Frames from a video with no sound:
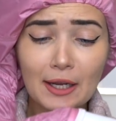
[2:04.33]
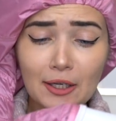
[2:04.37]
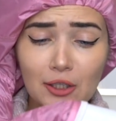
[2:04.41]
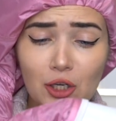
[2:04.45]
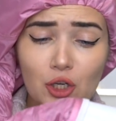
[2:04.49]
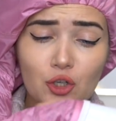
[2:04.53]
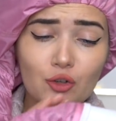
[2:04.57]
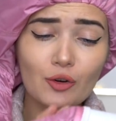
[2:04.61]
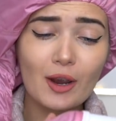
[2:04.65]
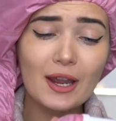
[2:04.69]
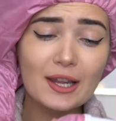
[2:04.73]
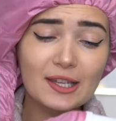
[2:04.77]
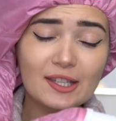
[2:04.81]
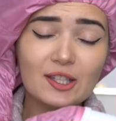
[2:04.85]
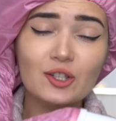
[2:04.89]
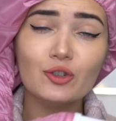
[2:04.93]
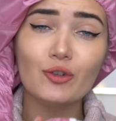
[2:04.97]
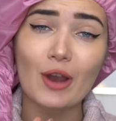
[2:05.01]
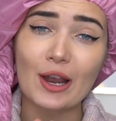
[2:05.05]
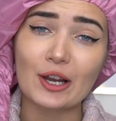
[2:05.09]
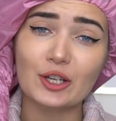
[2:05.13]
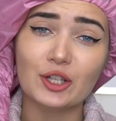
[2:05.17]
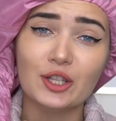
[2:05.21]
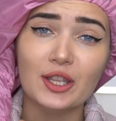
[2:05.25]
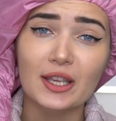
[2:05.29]
to try and
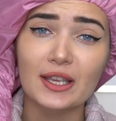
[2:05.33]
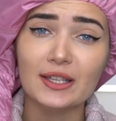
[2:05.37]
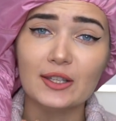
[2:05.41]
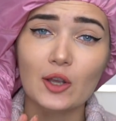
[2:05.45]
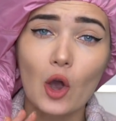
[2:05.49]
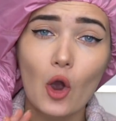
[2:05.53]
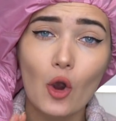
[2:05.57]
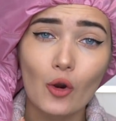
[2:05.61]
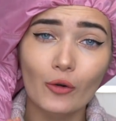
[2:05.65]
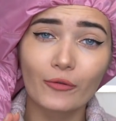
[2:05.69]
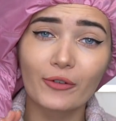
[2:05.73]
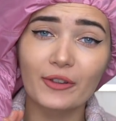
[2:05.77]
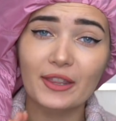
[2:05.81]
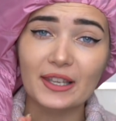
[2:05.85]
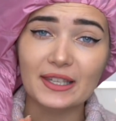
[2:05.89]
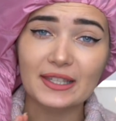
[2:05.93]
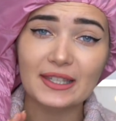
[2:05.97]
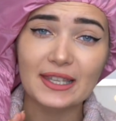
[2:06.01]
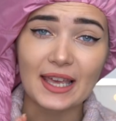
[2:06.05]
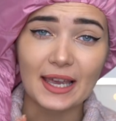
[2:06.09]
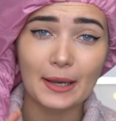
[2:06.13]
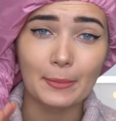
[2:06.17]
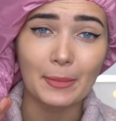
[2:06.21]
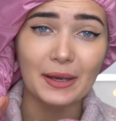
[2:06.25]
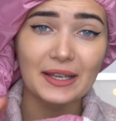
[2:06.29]
stretch this over this
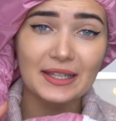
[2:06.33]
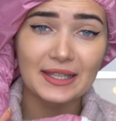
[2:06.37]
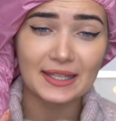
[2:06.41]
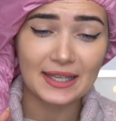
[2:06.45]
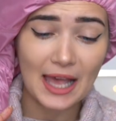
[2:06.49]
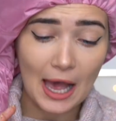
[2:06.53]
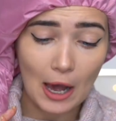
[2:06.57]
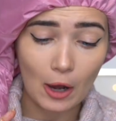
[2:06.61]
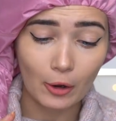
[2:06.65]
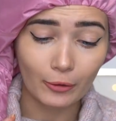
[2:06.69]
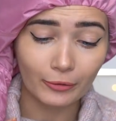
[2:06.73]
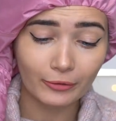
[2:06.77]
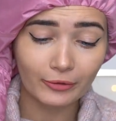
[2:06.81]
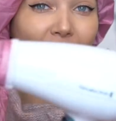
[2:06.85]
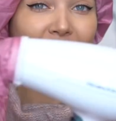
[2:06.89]
thing myself.